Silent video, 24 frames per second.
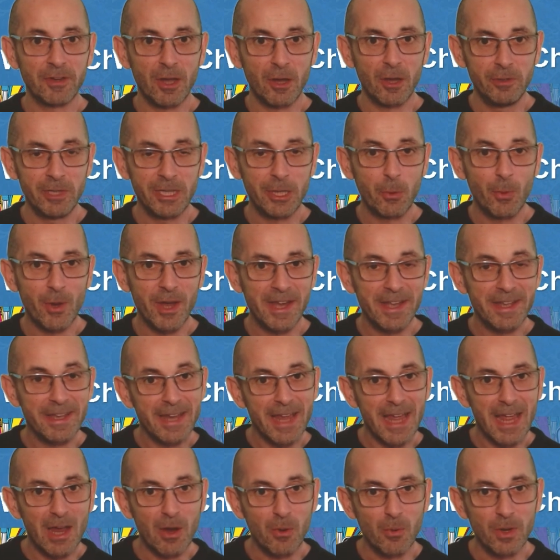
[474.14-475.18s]
only way
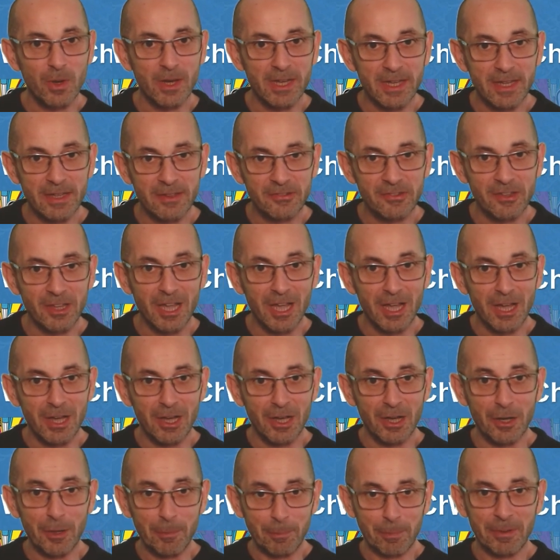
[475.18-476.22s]
now is
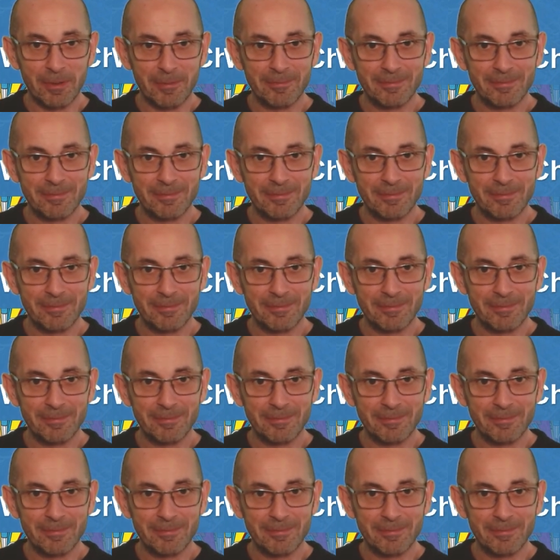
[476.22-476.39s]
up.